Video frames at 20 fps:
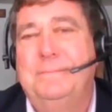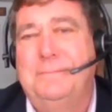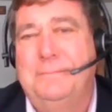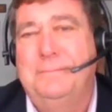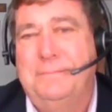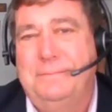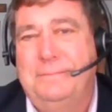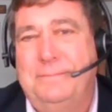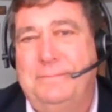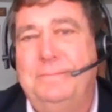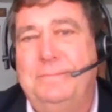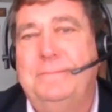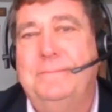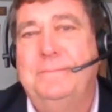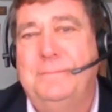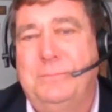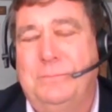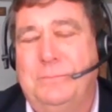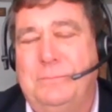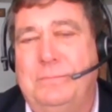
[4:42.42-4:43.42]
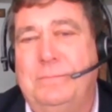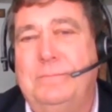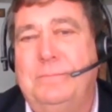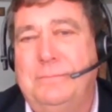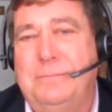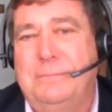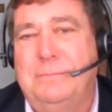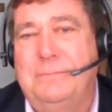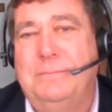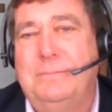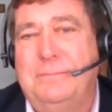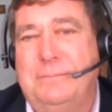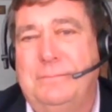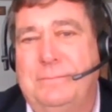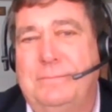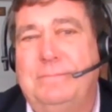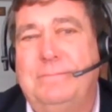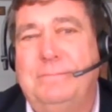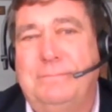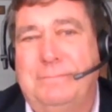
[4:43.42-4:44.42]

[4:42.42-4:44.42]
[no speech]